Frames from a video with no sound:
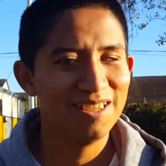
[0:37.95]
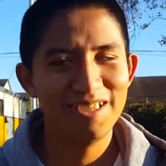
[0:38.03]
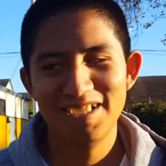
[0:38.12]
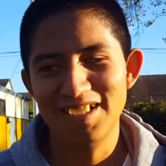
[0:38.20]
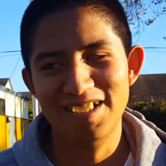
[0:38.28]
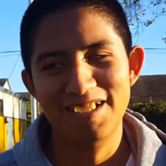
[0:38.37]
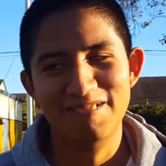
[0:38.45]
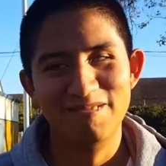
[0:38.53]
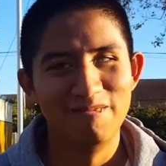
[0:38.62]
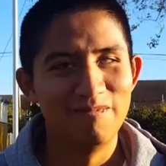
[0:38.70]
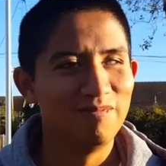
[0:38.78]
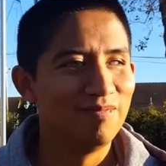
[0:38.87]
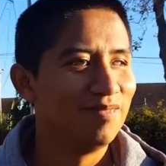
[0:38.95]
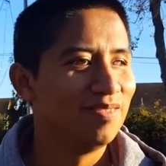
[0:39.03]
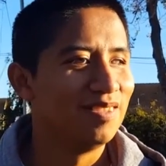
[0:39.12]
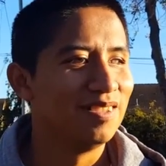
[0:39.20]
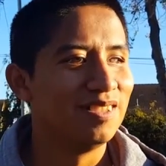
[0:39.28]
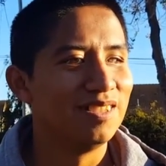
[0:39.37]
So uh, today is the
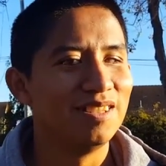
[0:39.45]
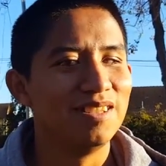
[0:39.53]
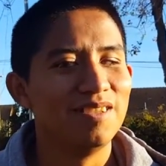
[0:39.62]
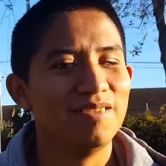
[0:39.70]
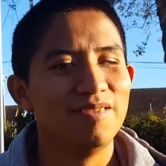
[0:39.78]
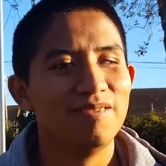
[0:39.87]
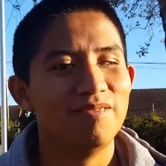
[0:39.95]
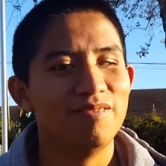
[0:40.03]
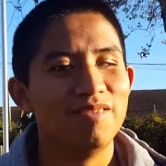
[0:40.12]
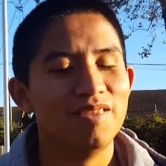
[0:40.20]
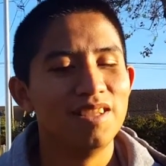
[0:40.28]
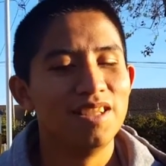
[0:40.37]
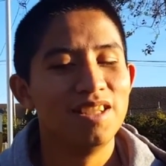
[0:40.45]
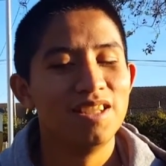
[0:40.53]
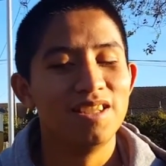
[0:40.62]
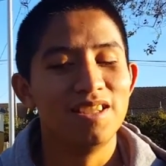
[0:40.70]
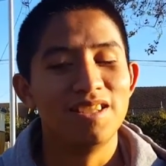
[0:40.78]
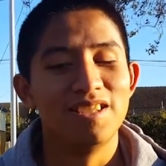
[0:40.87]
first day of
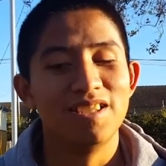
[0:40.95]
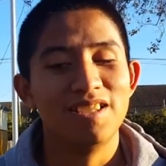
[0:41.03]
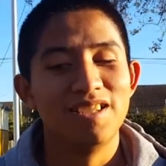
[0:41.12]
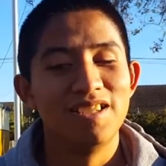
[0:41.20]
Vlogmas.